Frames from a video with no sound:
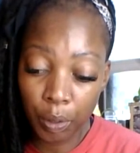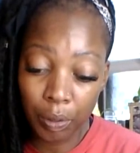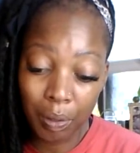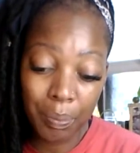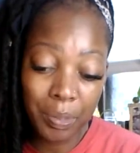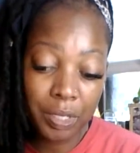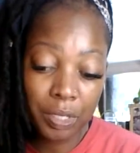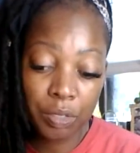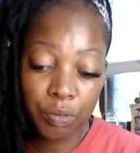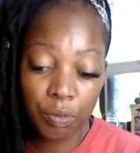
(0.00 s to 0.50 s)
I'm gonna
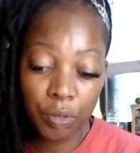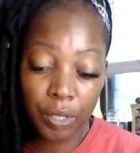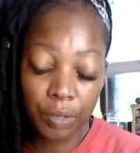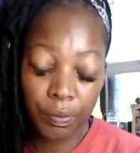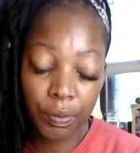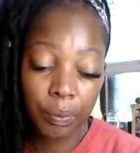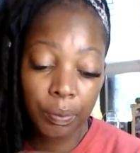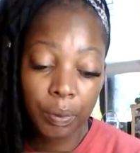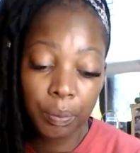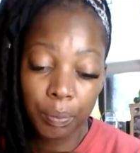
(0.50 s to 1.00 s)
just read it
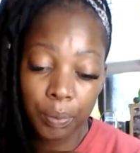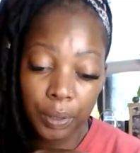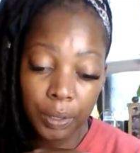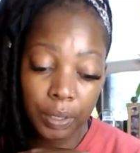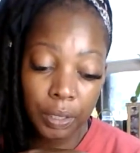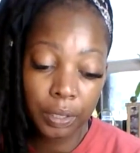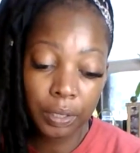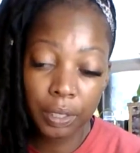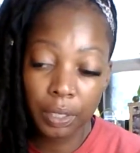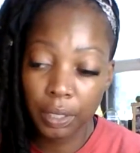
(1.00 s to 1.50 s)
from the book
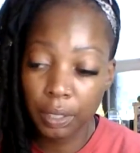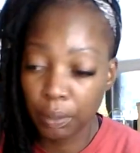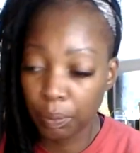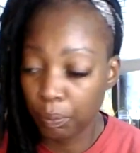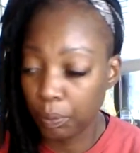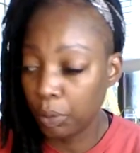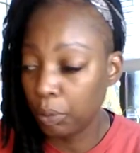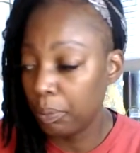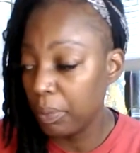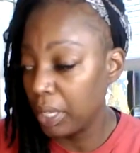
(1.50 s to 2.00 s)
and then
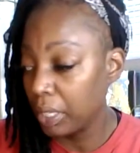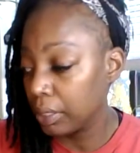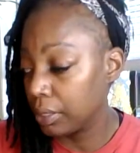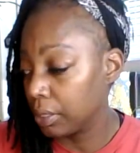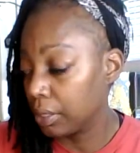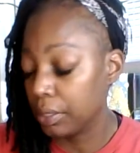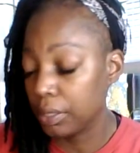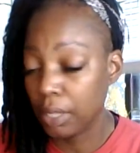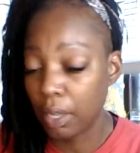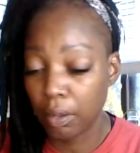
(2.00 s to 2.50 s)
we'll make
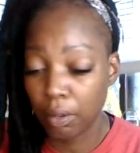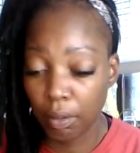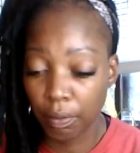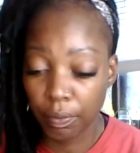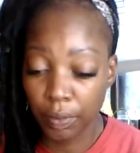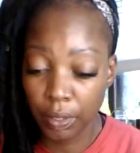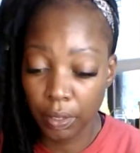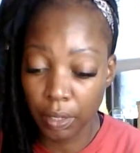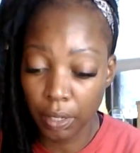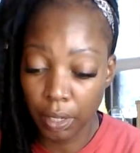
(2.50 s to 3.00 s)
sense out of
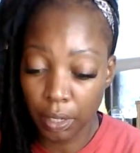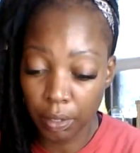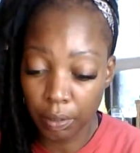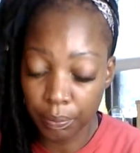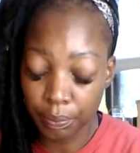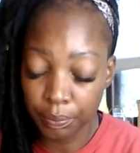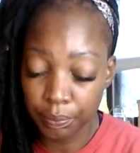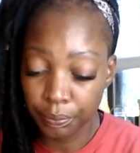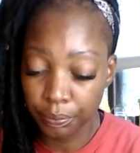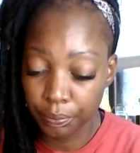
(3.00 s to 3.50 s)
it
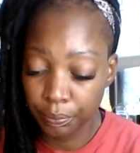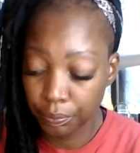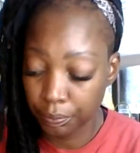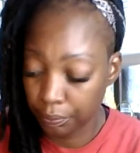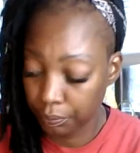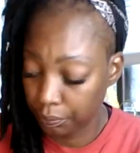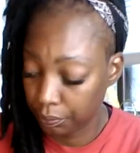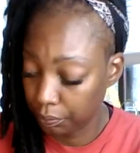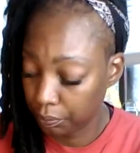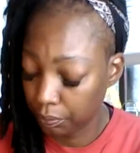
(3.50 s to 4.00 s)
um,
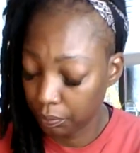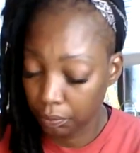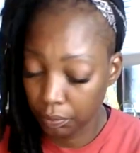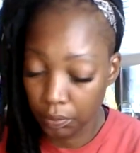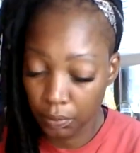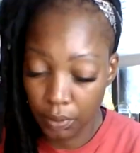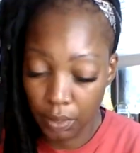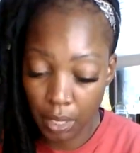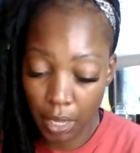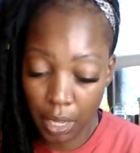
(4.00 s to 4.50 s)

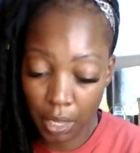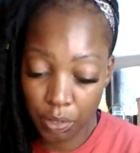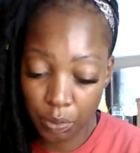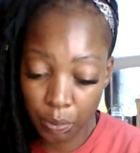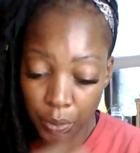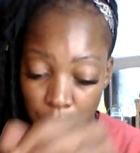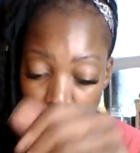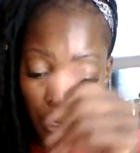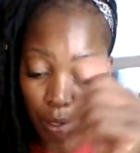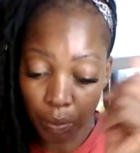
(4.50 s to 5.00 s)
as we
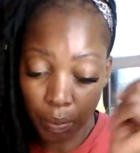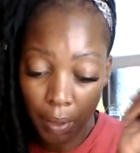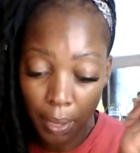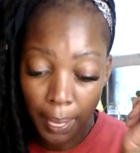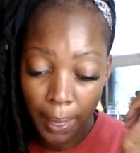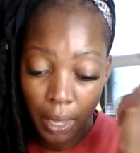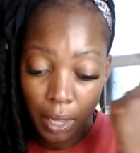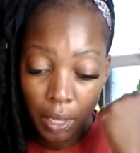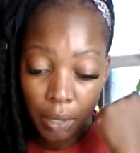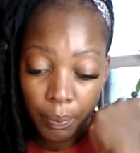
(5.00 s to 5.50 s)
go.
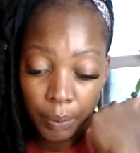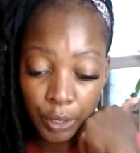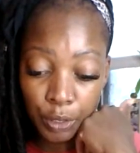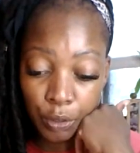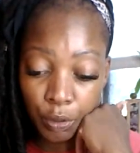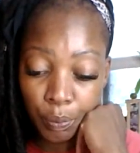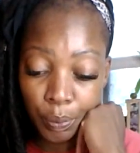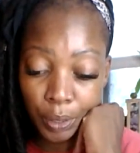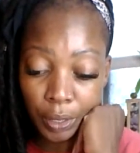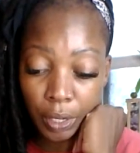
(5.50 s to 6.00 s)
But
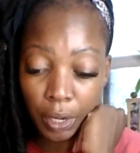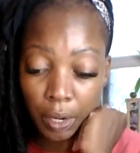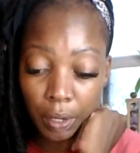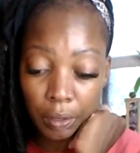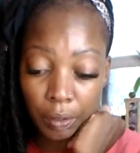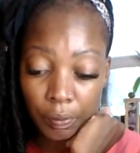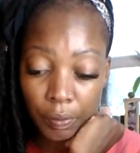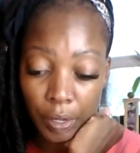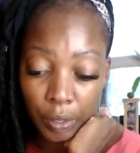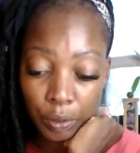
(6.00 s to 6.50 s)
you've been carrying
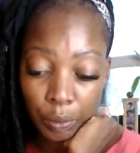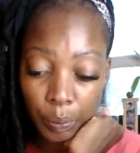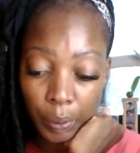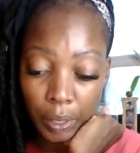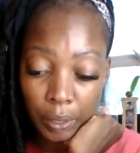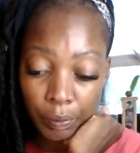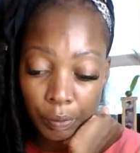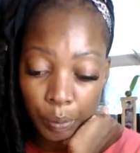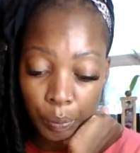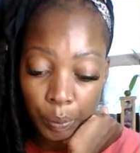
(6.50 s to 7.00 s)
around the weight
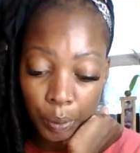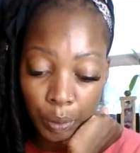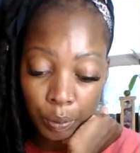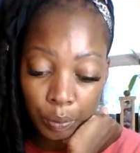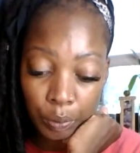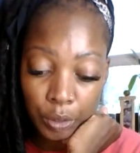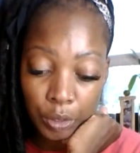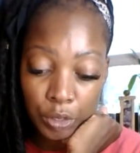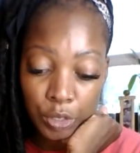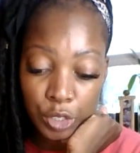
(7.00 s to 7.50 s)
of the world
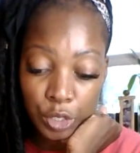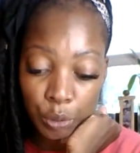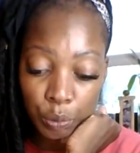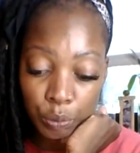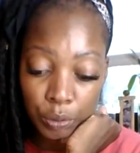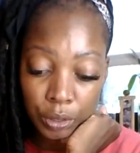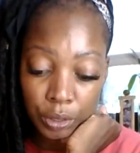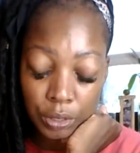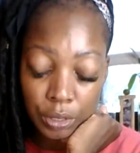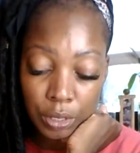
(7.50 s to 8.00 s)
on your
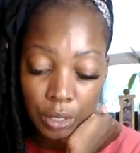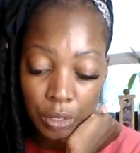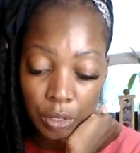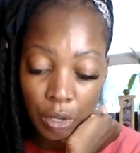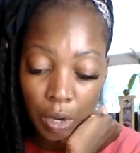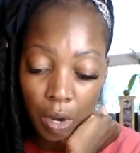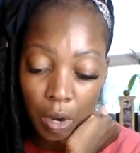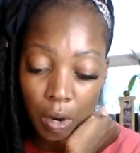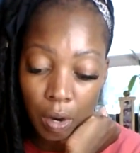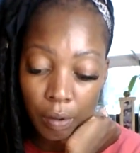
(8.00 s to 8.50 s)
shoulders. Your
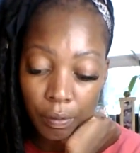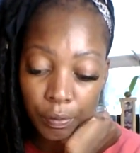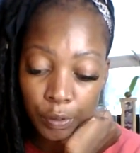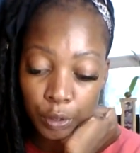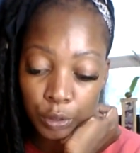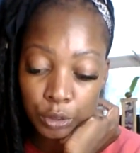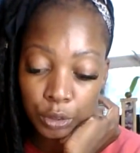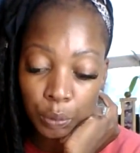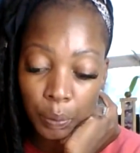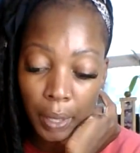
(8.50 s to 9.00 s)
heart
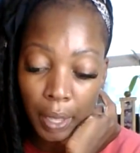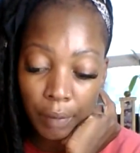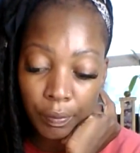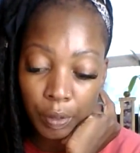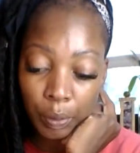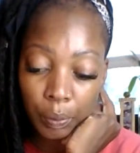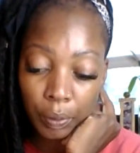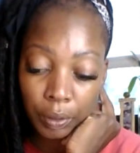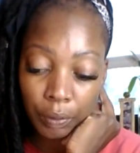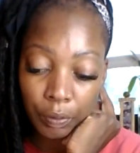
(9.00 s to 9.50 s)
feels so heavy
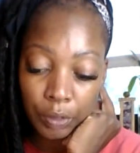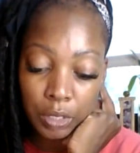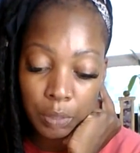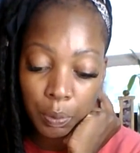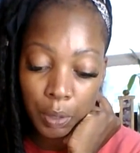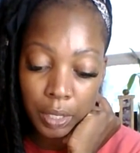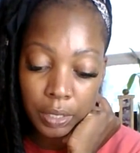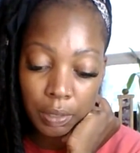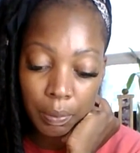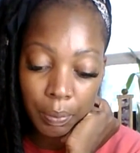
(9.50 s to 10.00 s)
with the
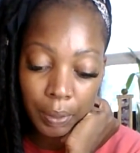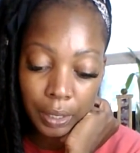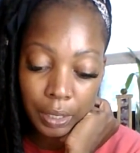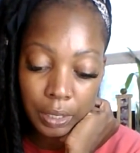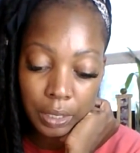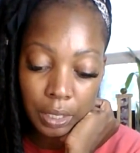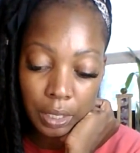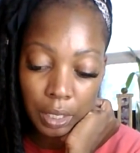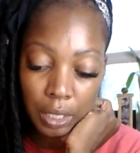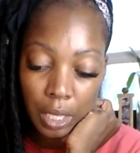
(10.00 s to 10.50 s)

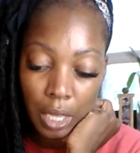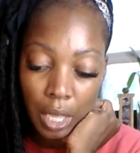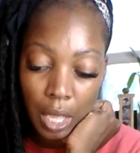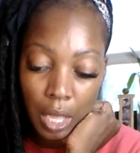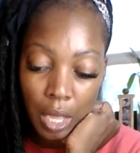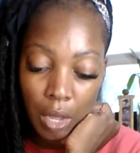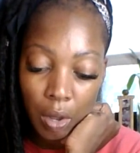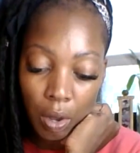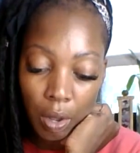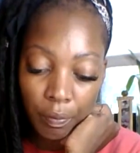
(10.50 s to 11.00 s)
responsibility
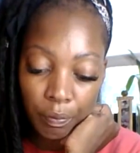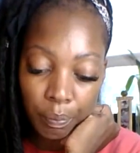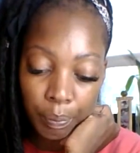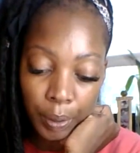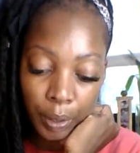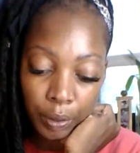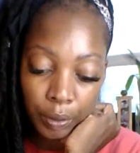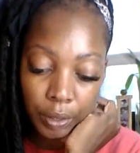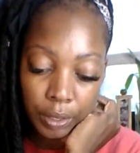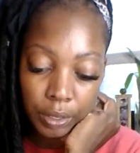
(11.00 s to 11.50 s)
of
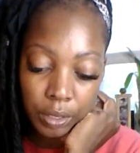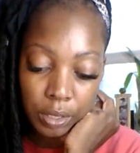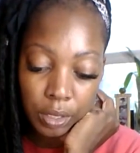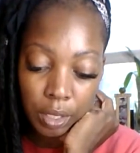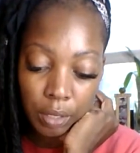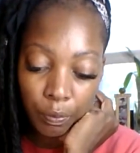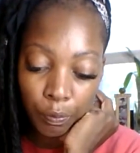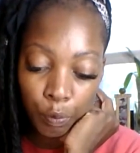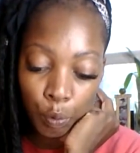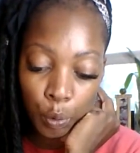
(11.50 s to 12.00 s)
burdens
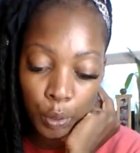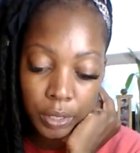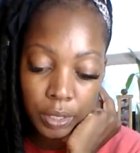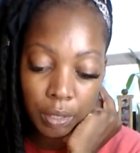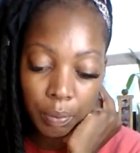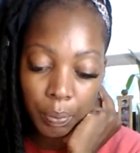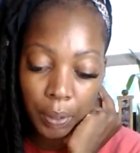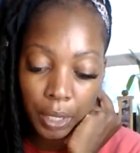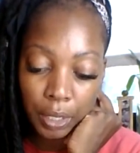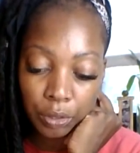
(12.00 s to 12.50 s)
forced
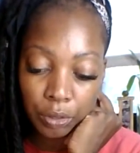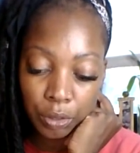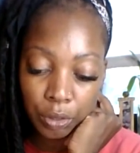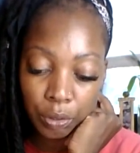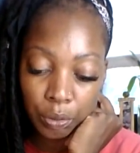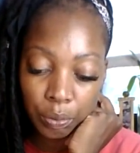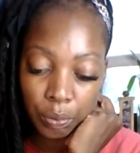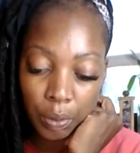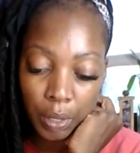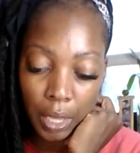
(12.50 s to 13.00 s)
upon
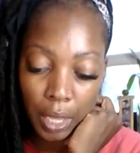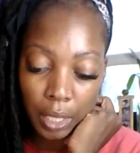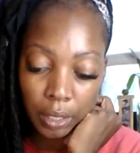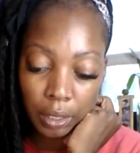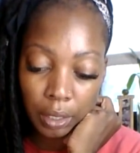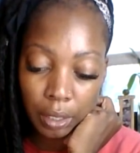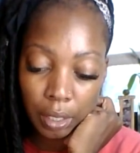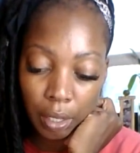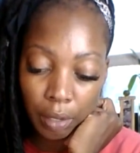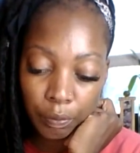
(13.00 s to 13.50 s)
you and the
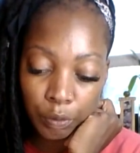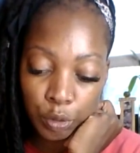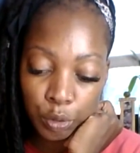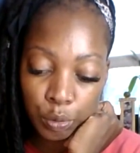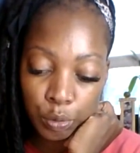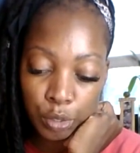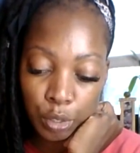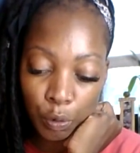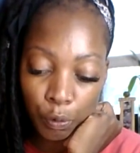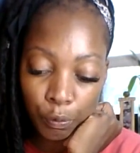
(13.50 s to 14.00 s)
love you
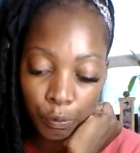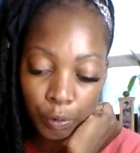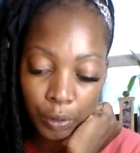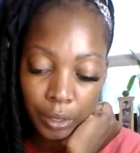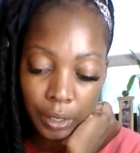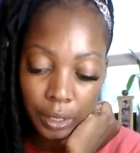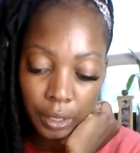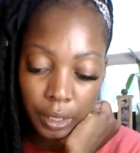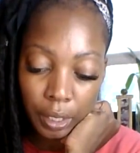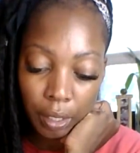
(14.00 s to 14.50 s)
so
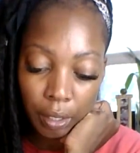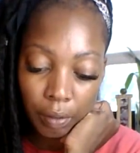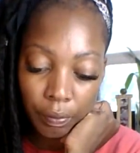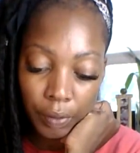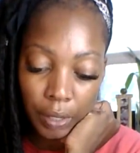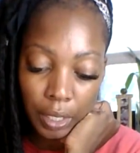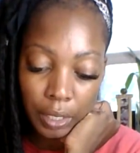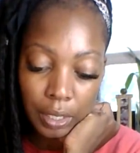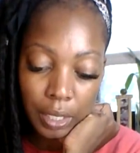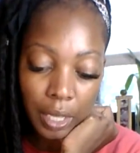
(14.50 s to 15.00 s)
freely give
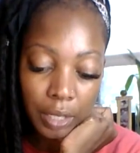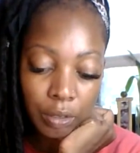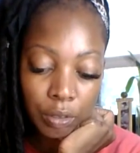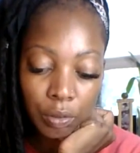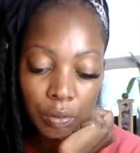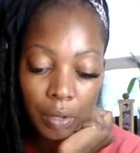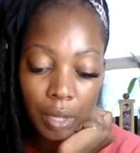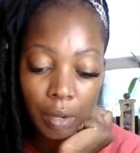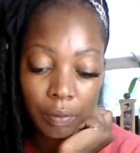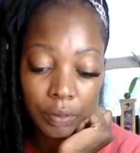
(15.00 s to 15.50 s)
and yet do
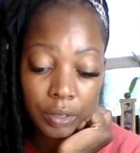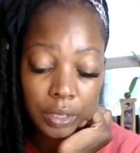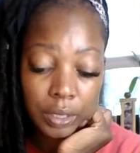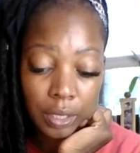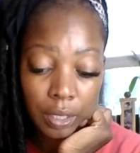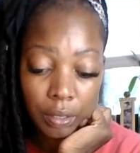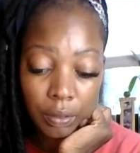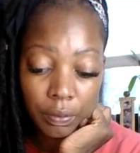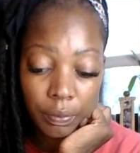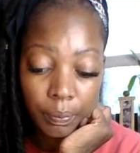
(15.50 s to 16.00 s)
not
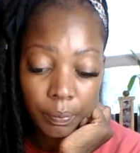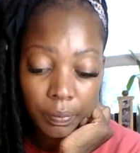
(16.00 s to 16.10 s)
receive.